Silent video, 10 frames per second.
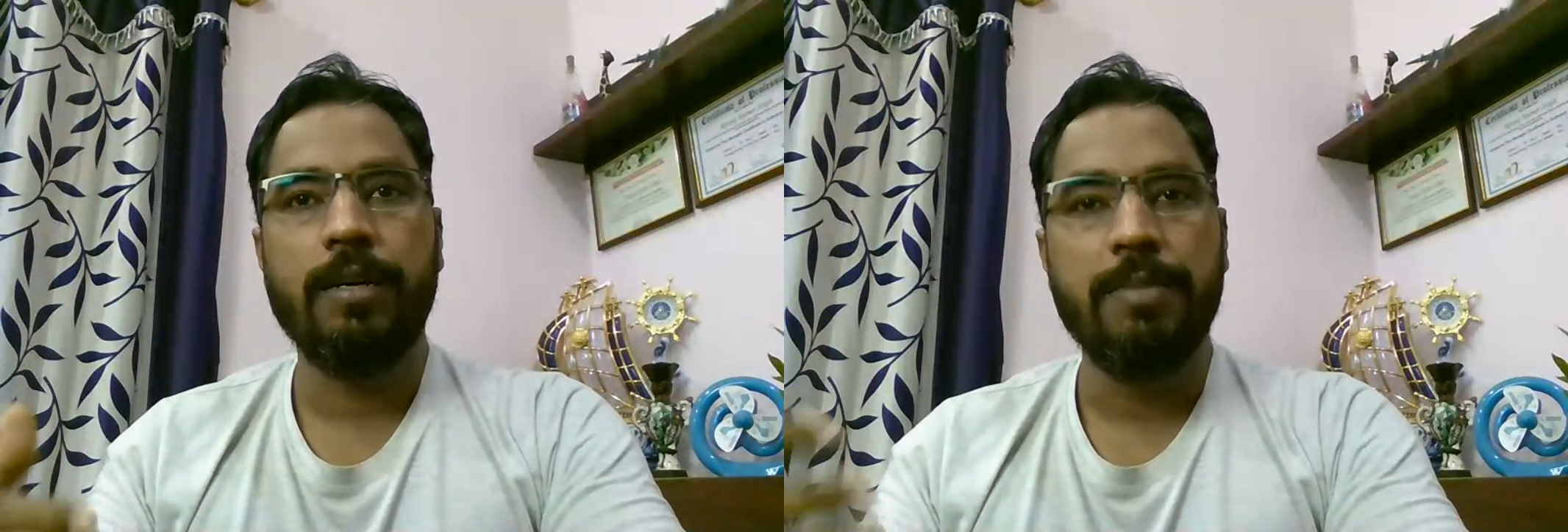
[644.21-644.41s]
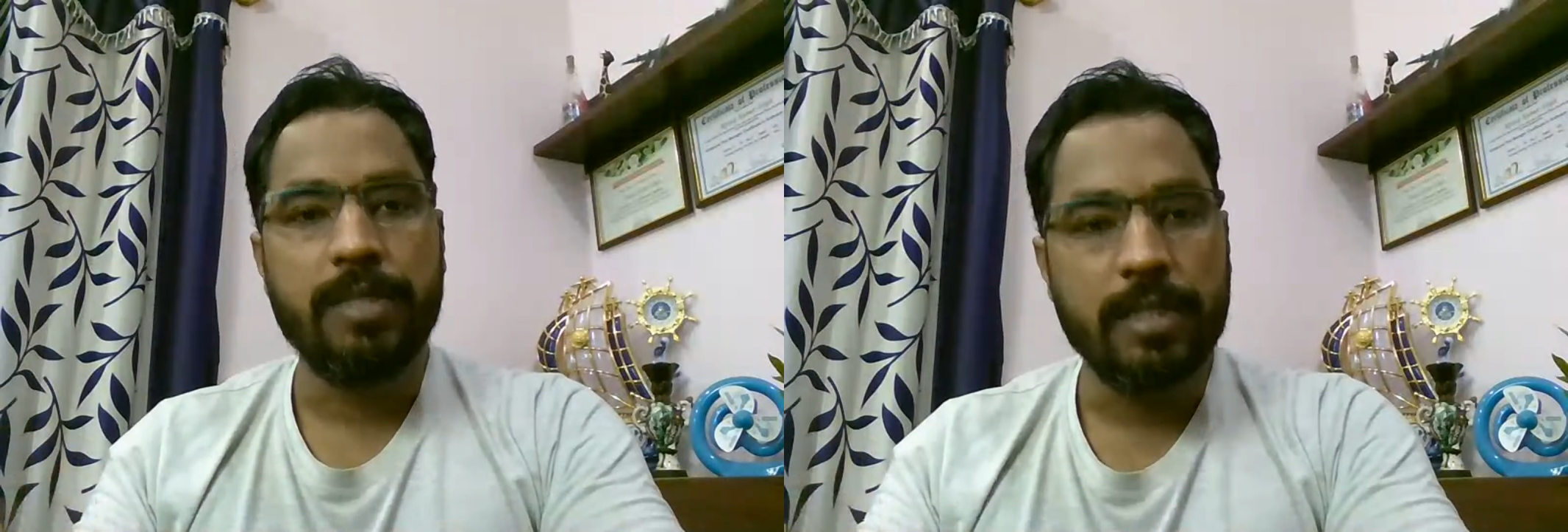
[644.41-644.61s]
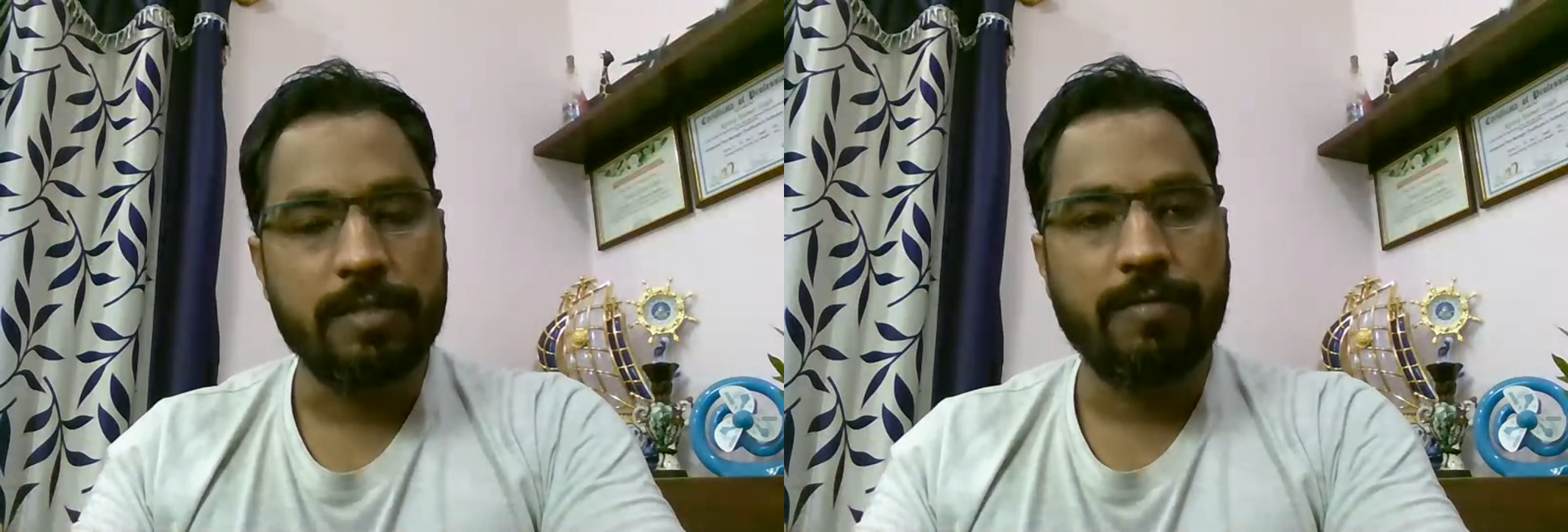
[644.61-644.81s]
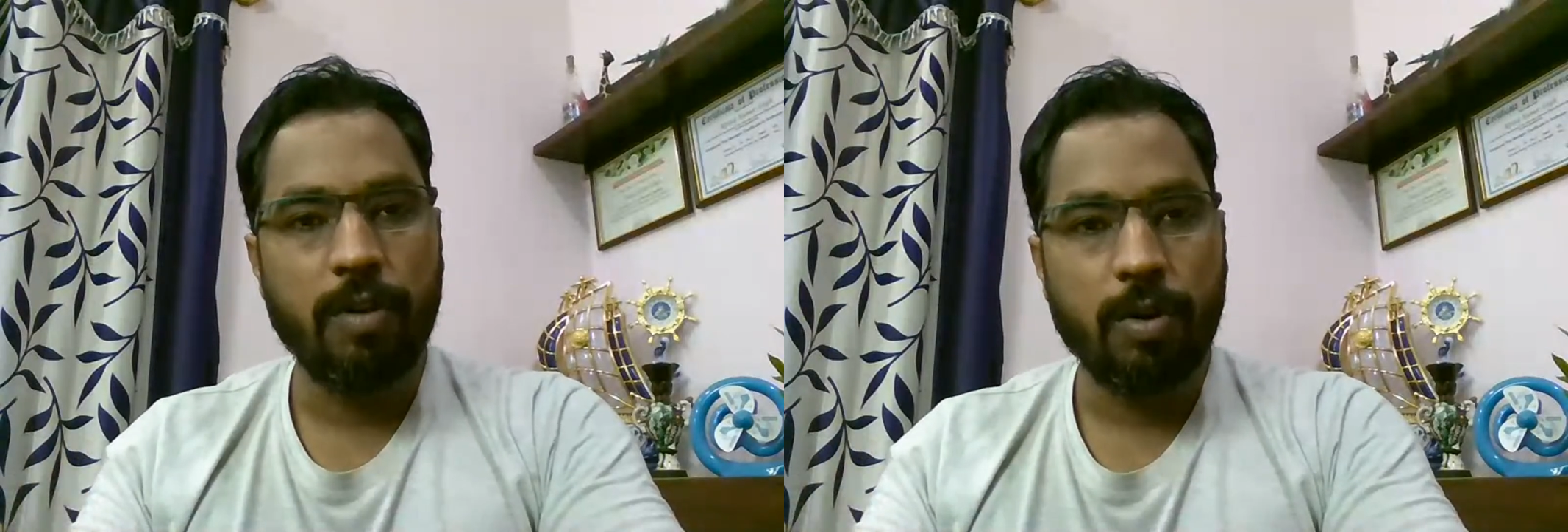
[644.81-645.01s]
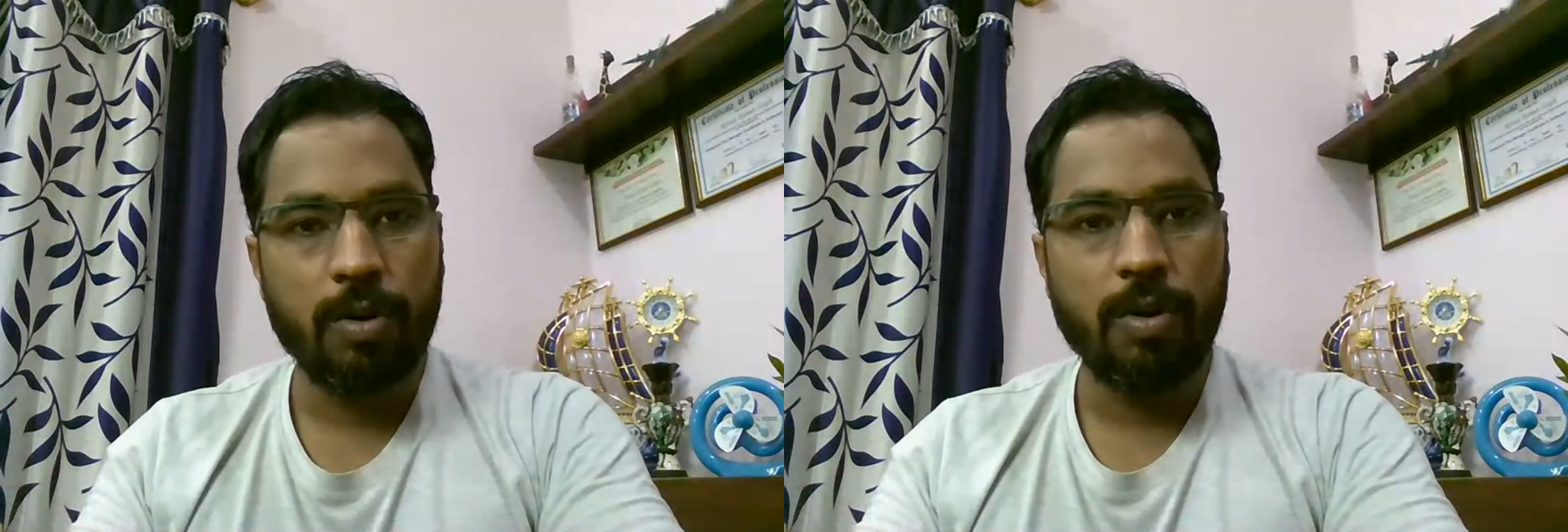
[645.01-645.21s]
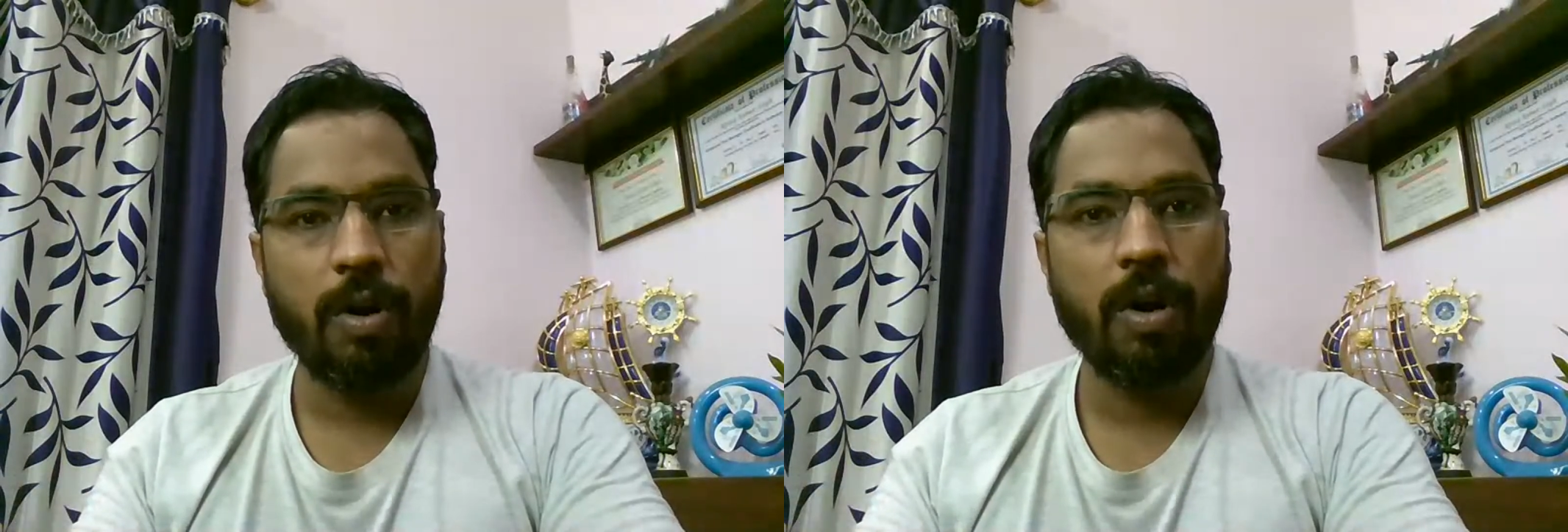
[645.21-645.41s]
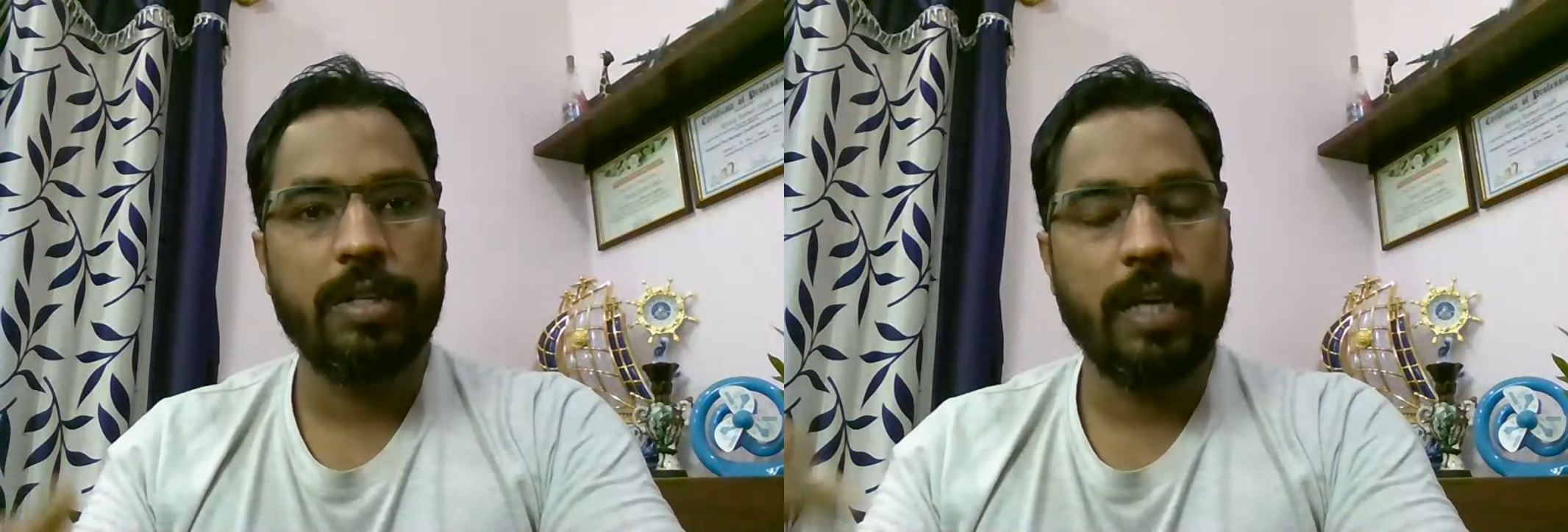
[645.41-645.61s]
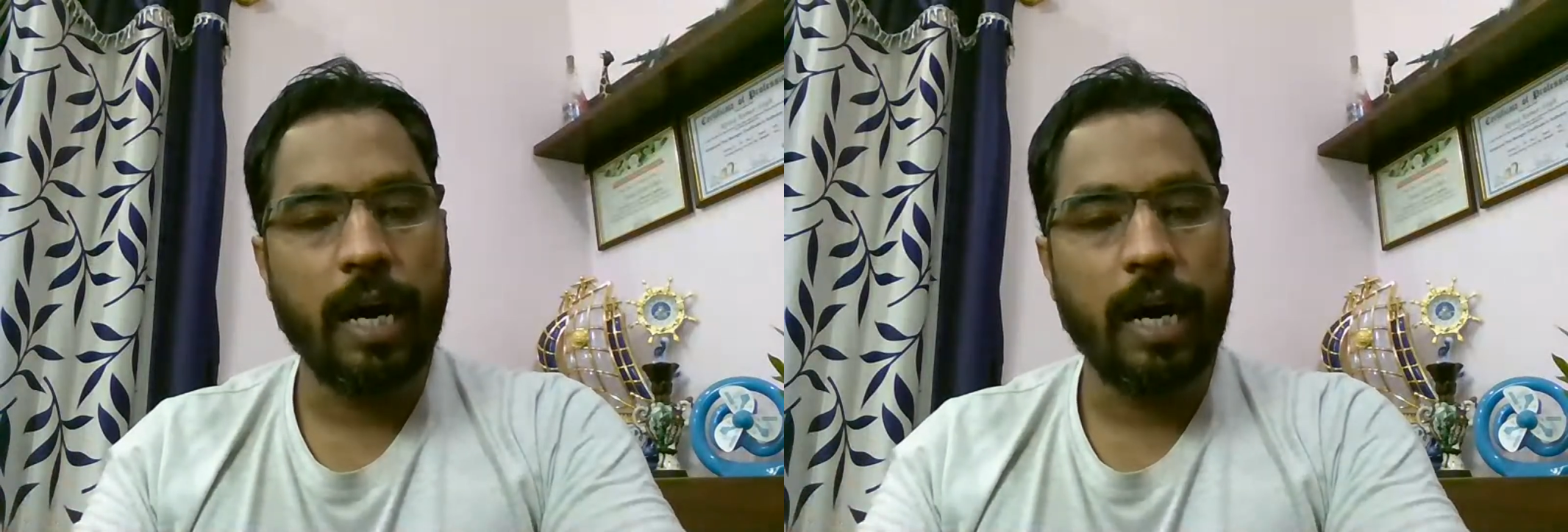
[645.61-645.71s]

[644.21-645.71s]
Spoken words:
business flow or the